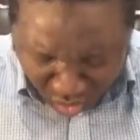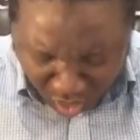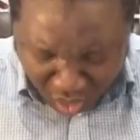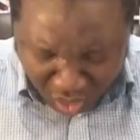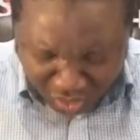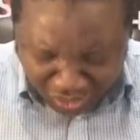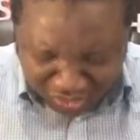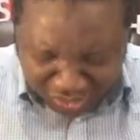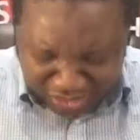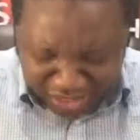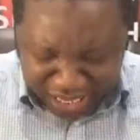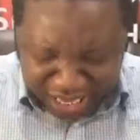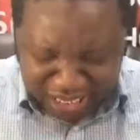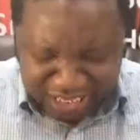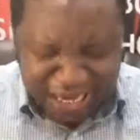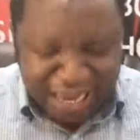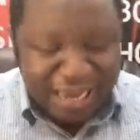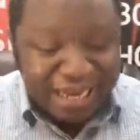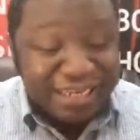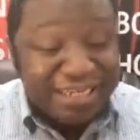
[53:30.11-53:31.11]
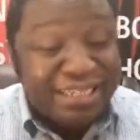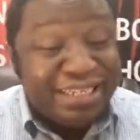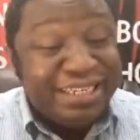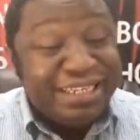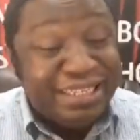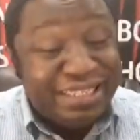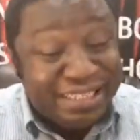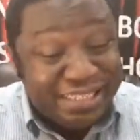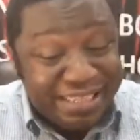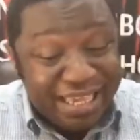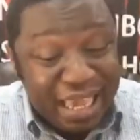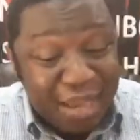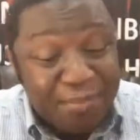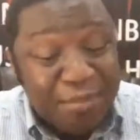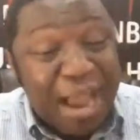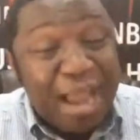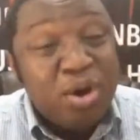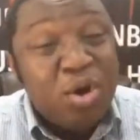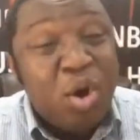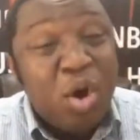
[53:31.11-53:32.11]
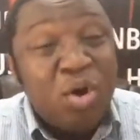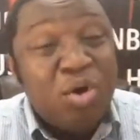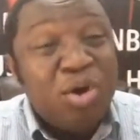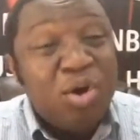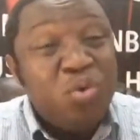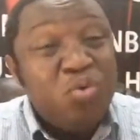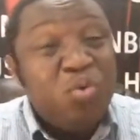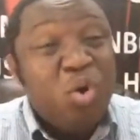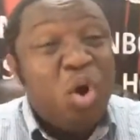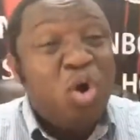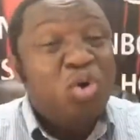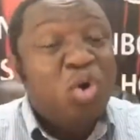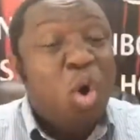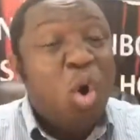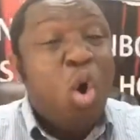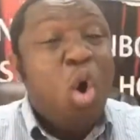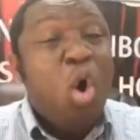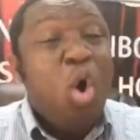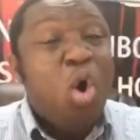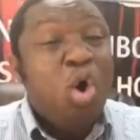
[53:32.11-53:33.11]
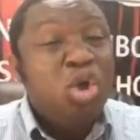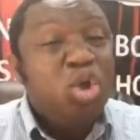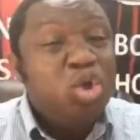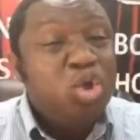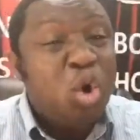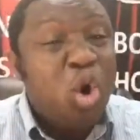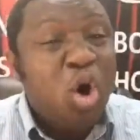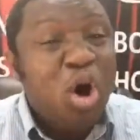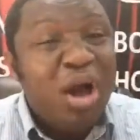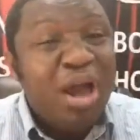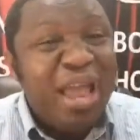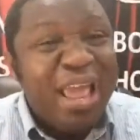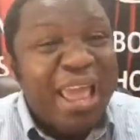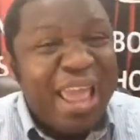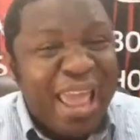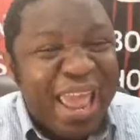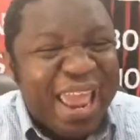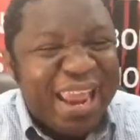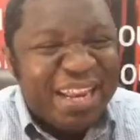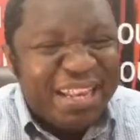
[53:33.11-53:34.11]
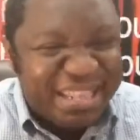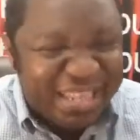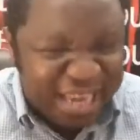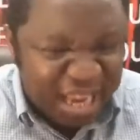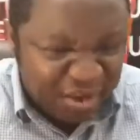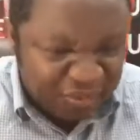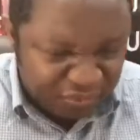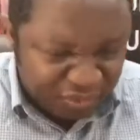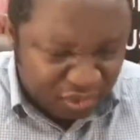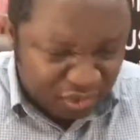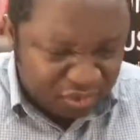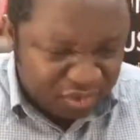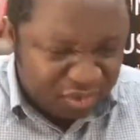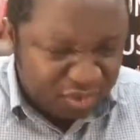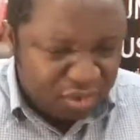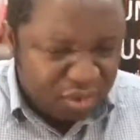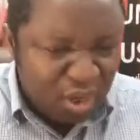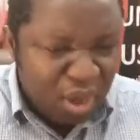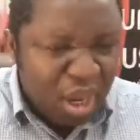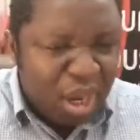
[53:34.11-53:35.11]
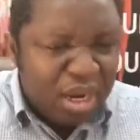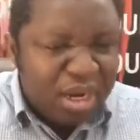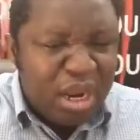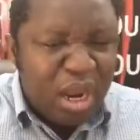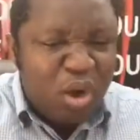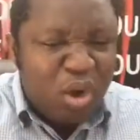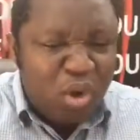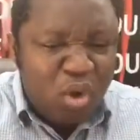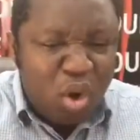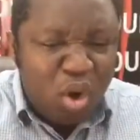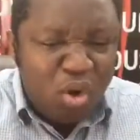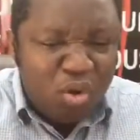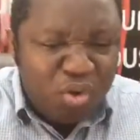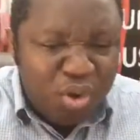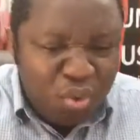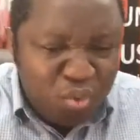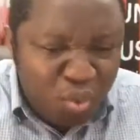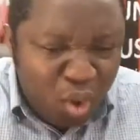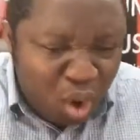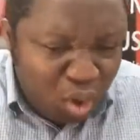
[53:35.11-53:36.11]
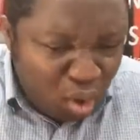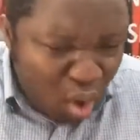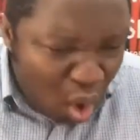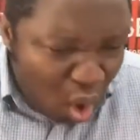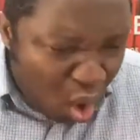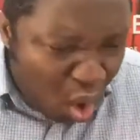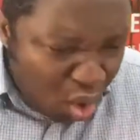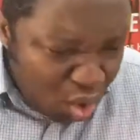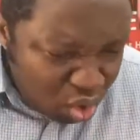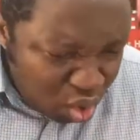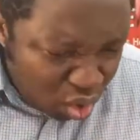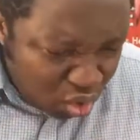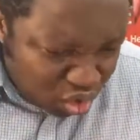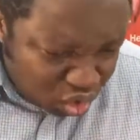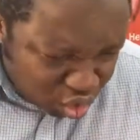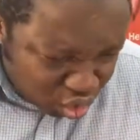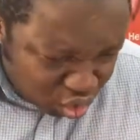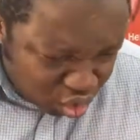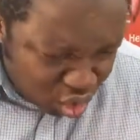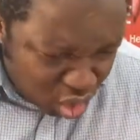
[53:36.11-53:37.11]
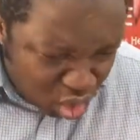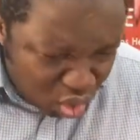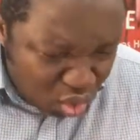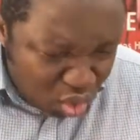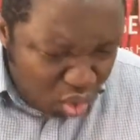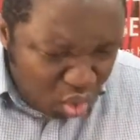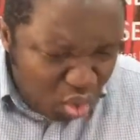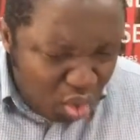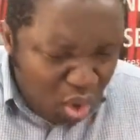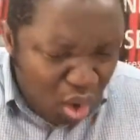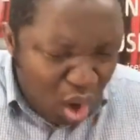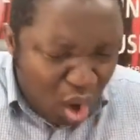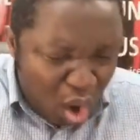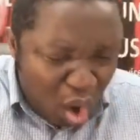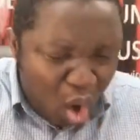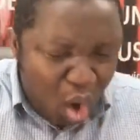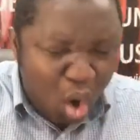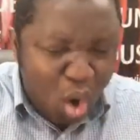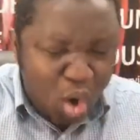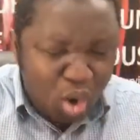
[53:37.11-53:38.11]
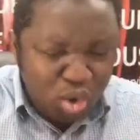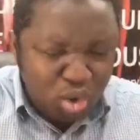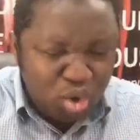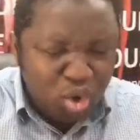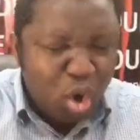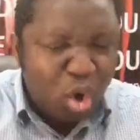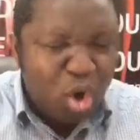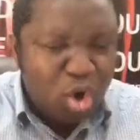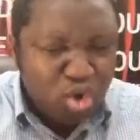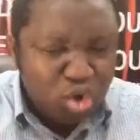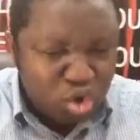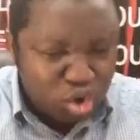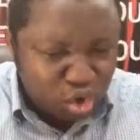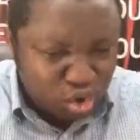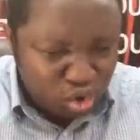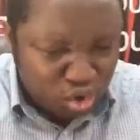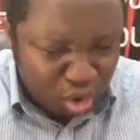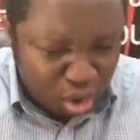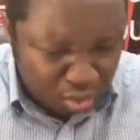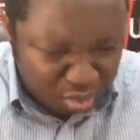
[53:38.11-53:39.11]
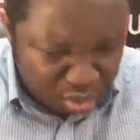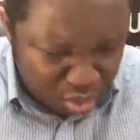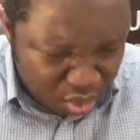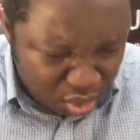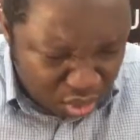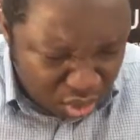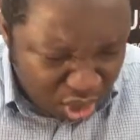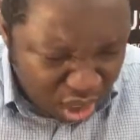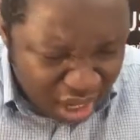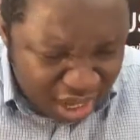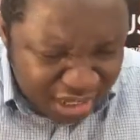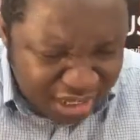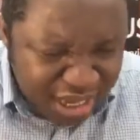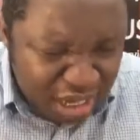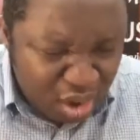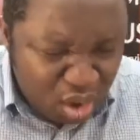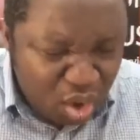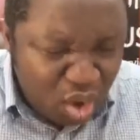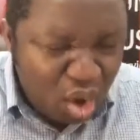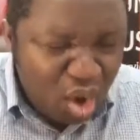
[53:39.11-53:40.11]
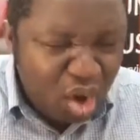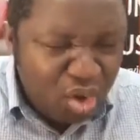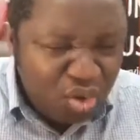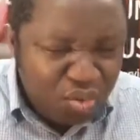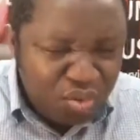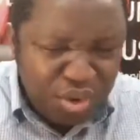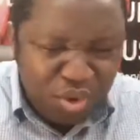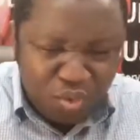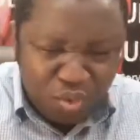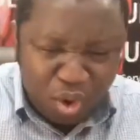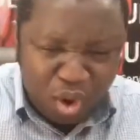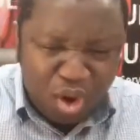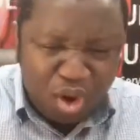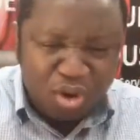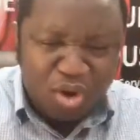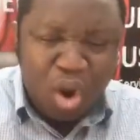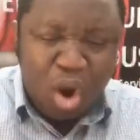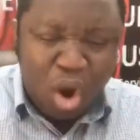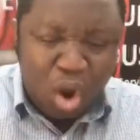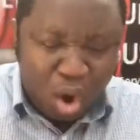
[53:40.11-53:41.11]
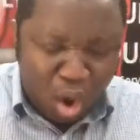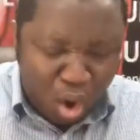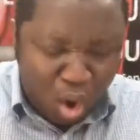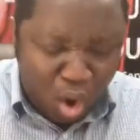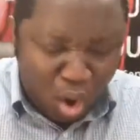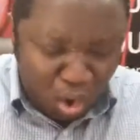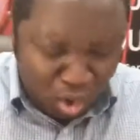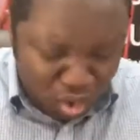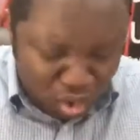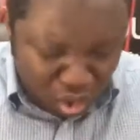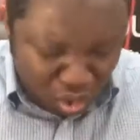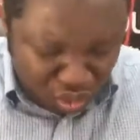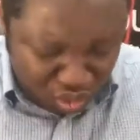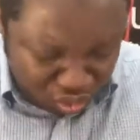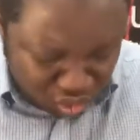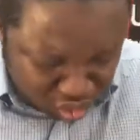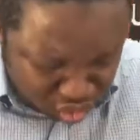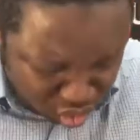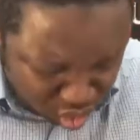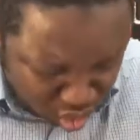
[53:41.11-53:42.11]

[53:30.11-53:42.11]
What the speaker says: on all side. This year, my God, reward all your endeavors. The Lord reward all your struggle, all your trouble. The Lord reward all your